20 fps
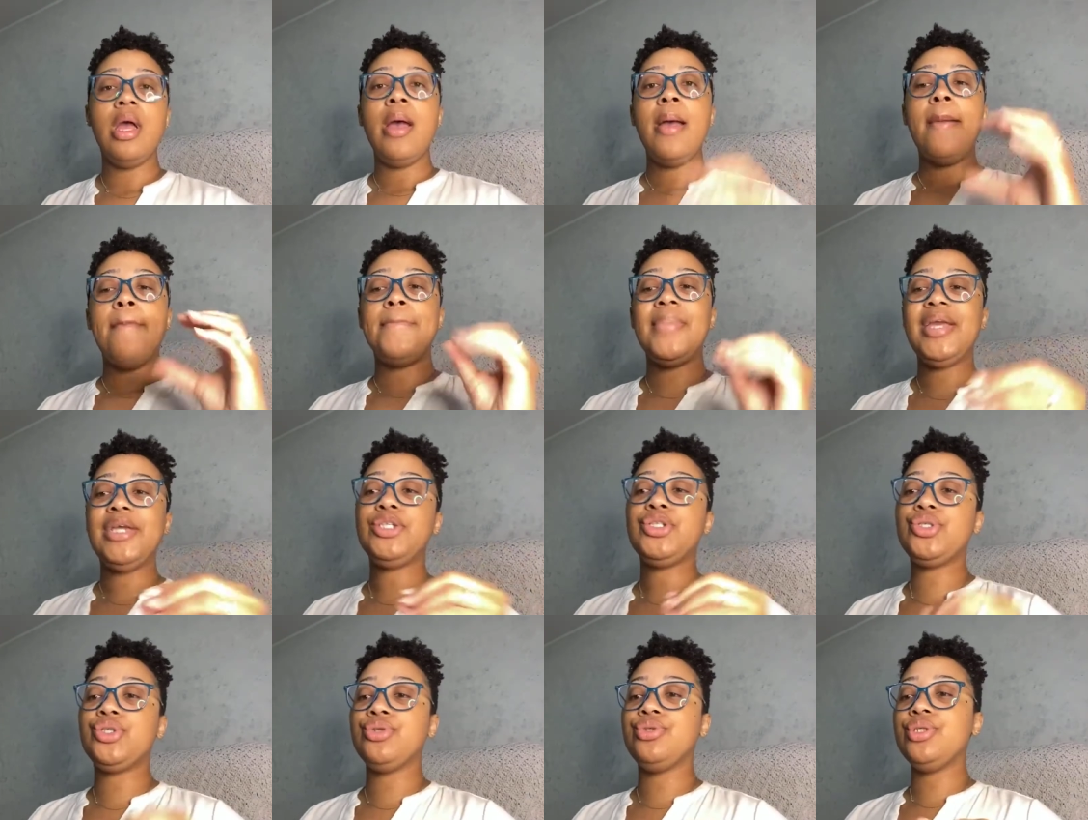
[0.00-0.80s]
Make
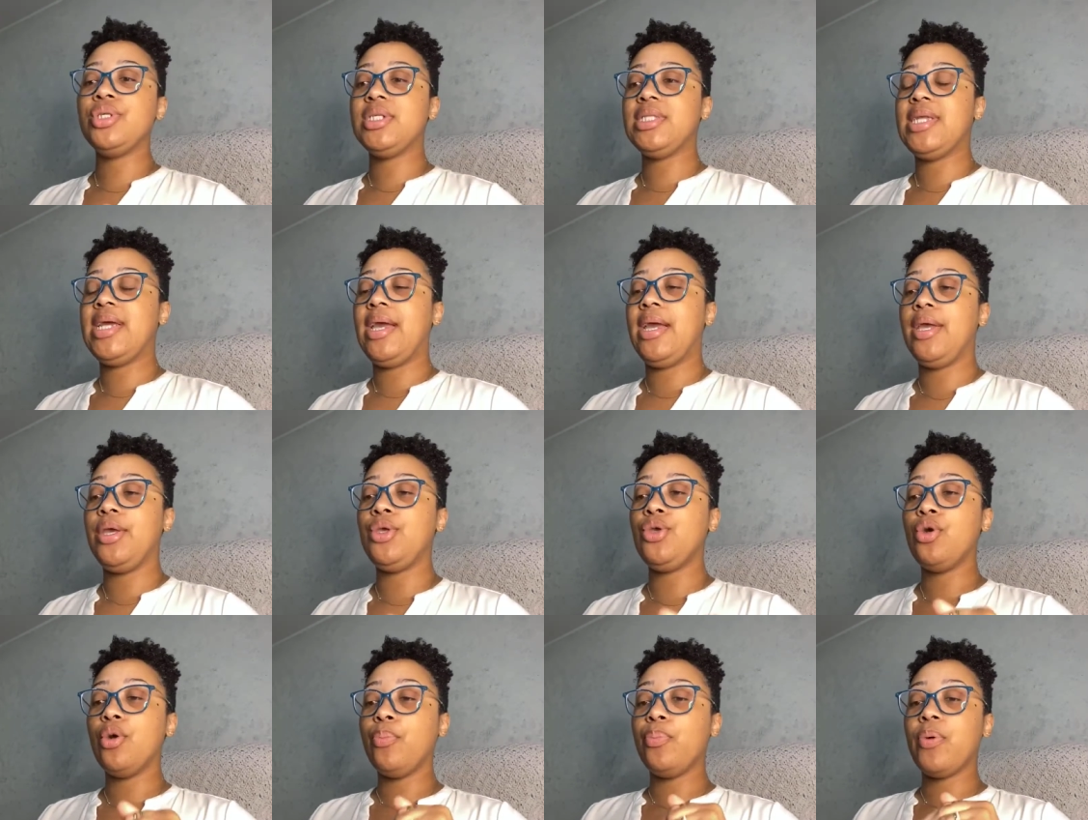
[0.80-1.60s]
sure that
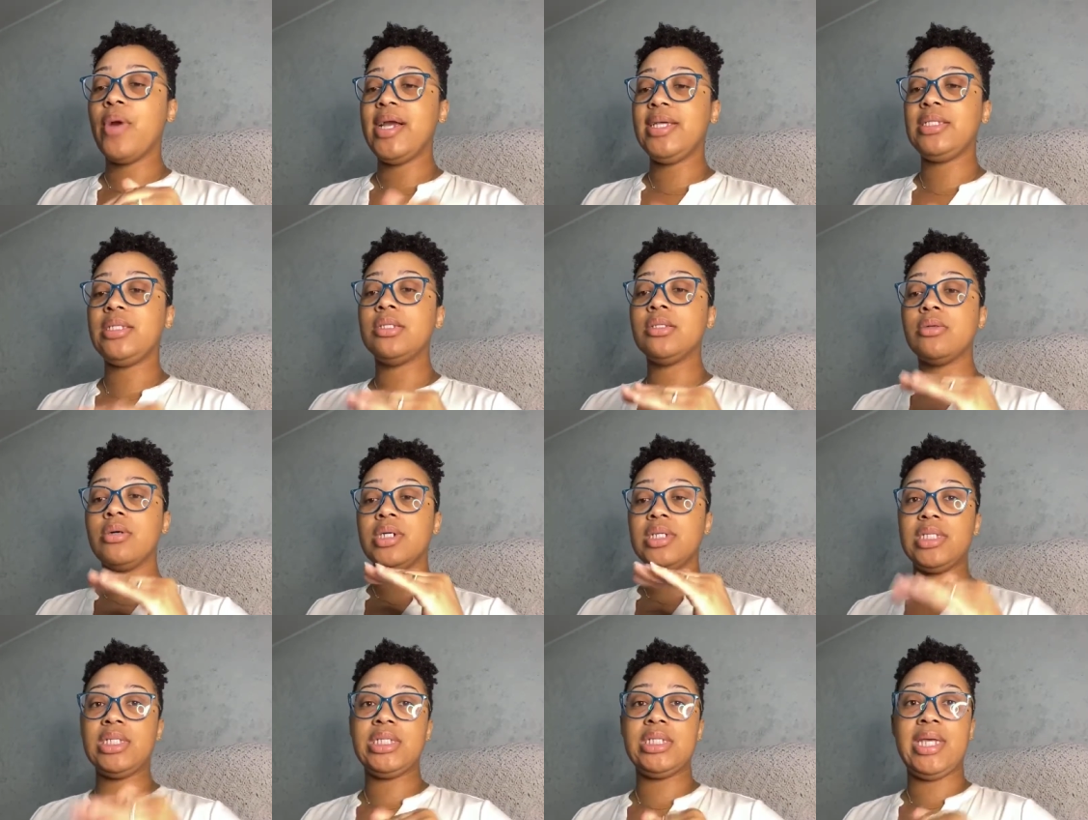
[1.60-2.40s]
your prices
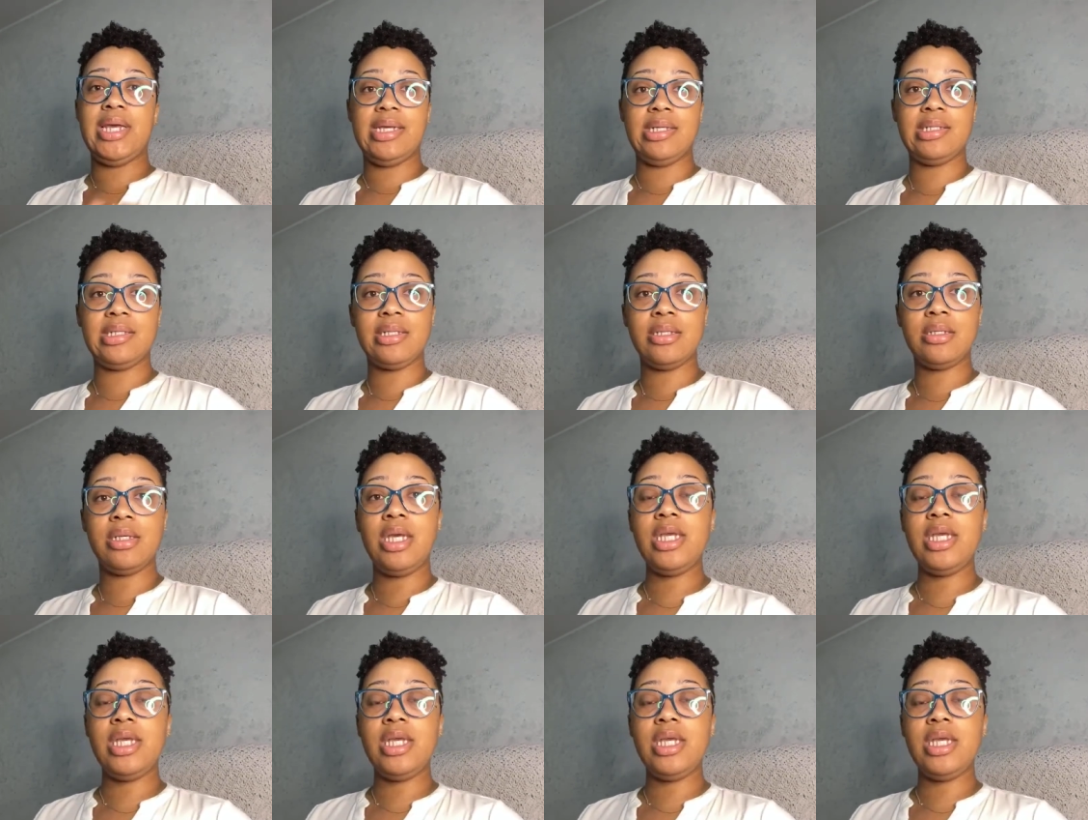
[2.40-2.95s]
are set,